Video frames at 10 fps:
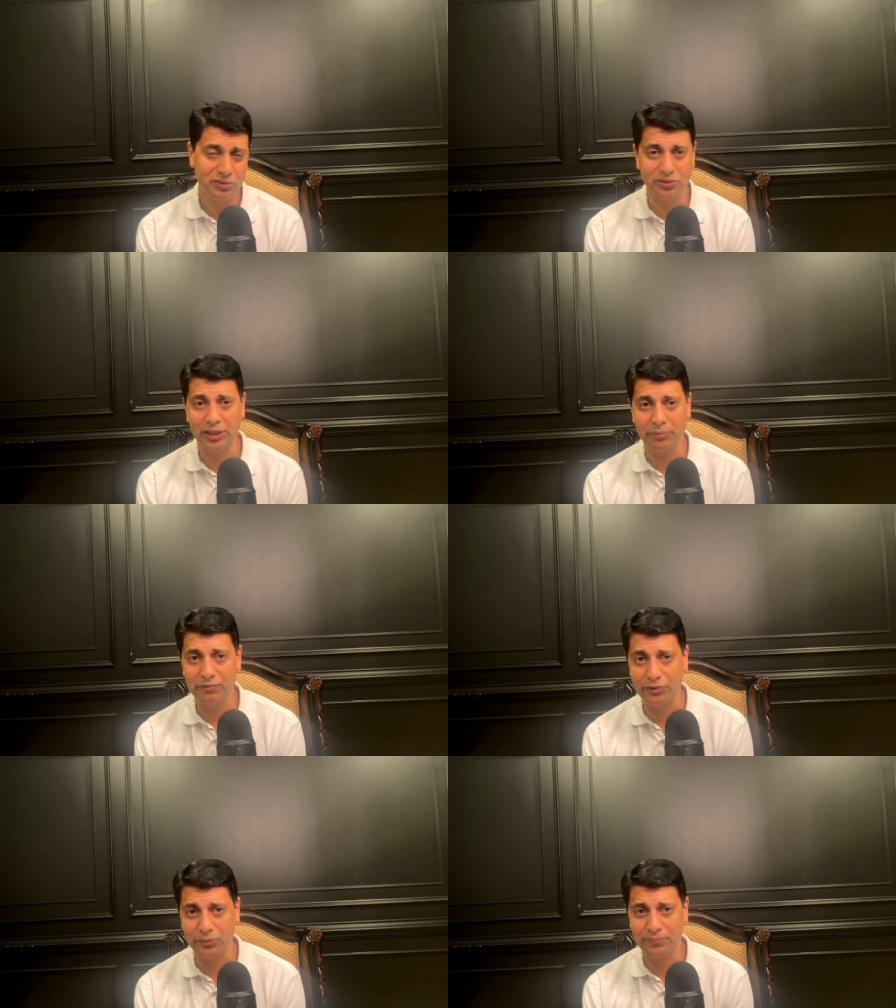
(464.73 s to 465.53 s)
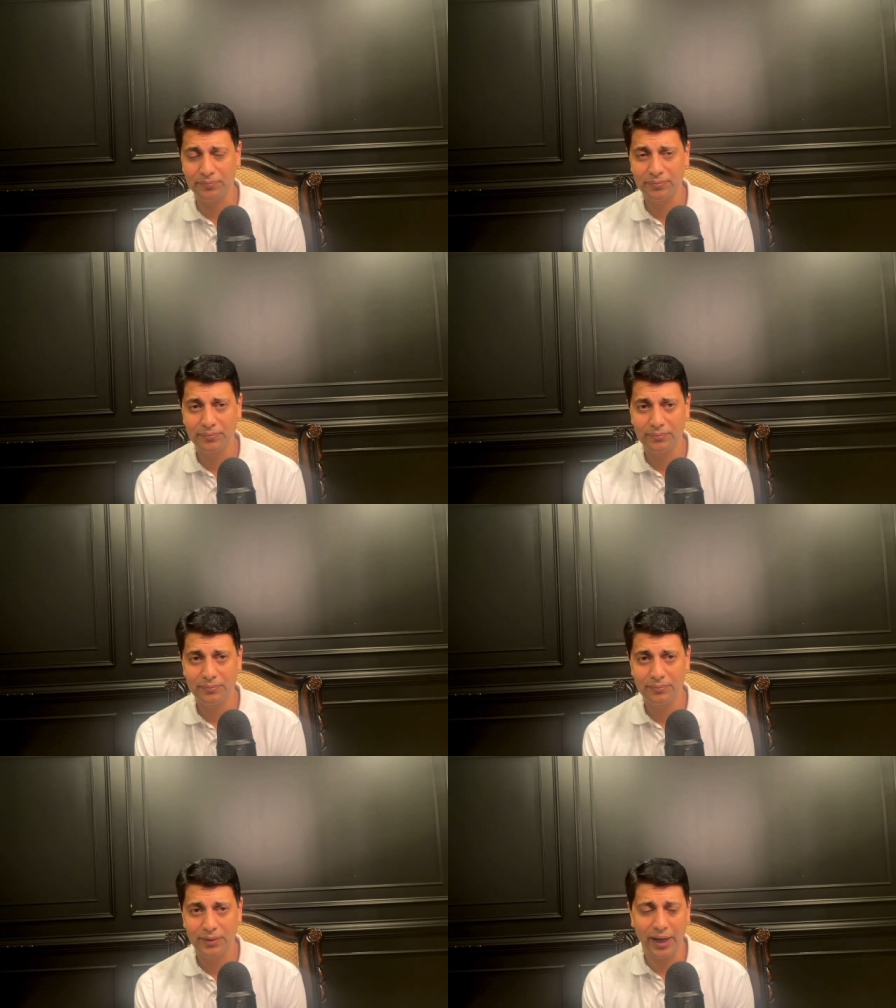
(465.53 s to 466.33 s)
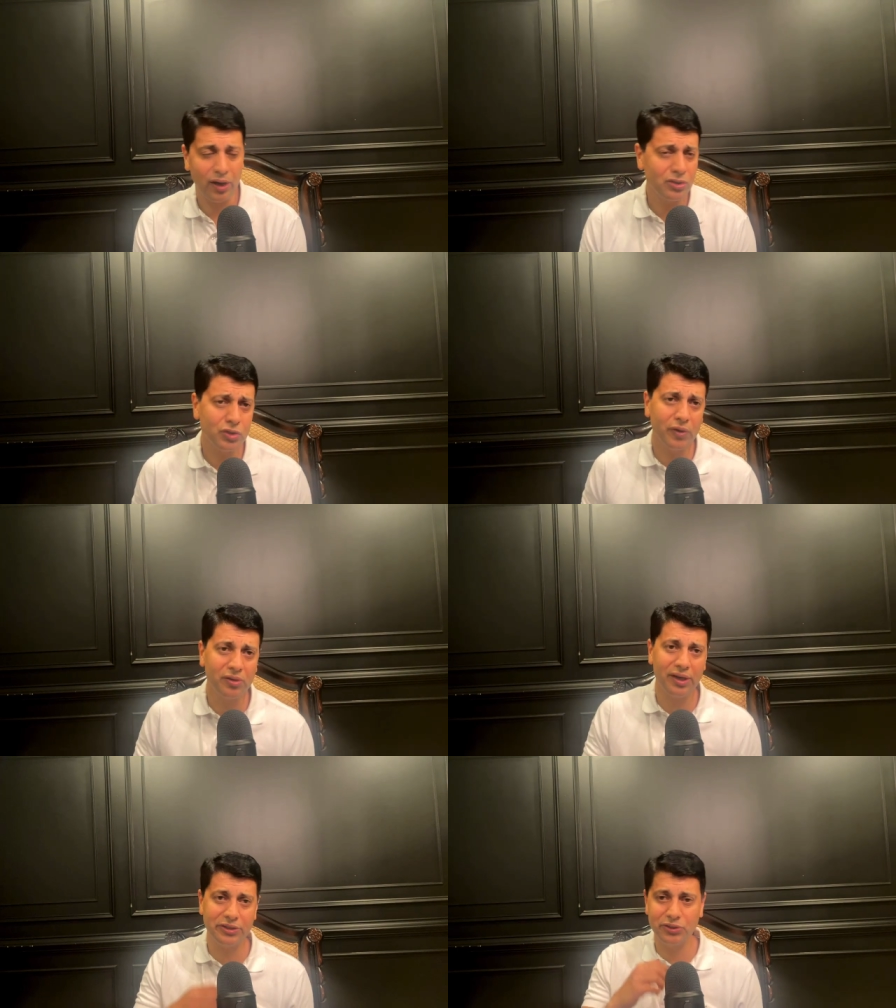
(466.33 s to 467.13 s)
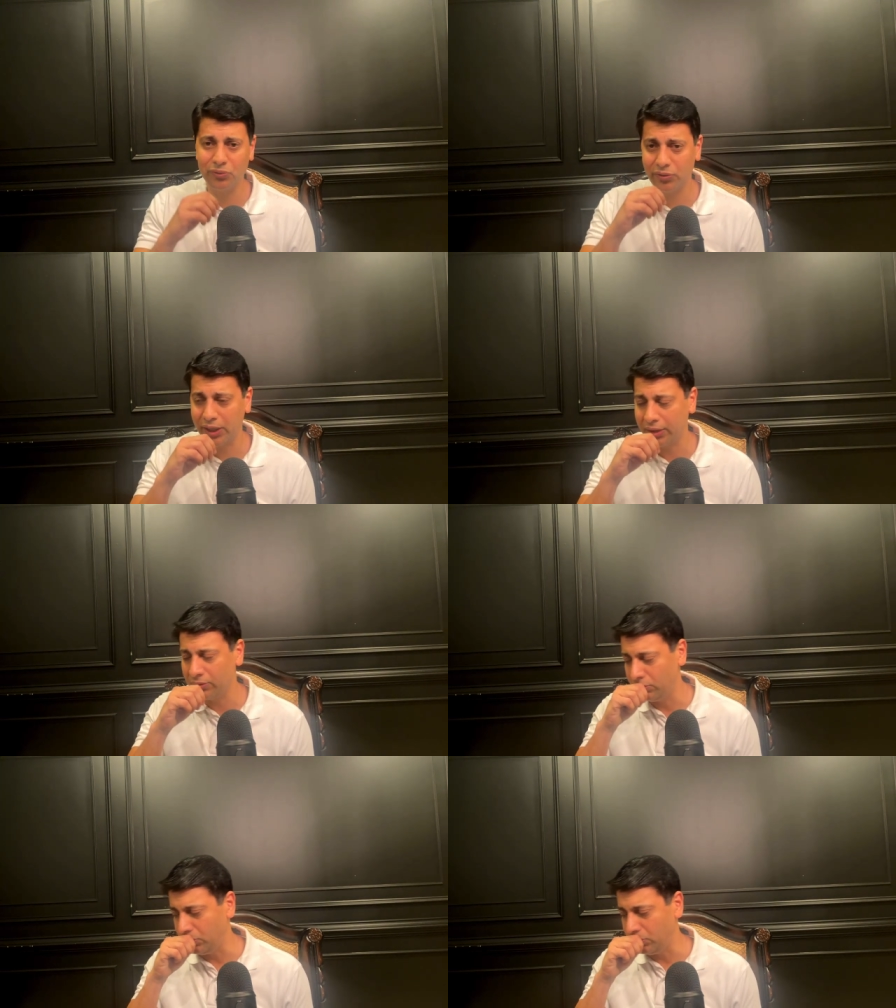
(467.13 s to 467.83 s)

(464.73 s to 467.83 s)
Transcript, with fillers: to name a few. I also want to let you know that,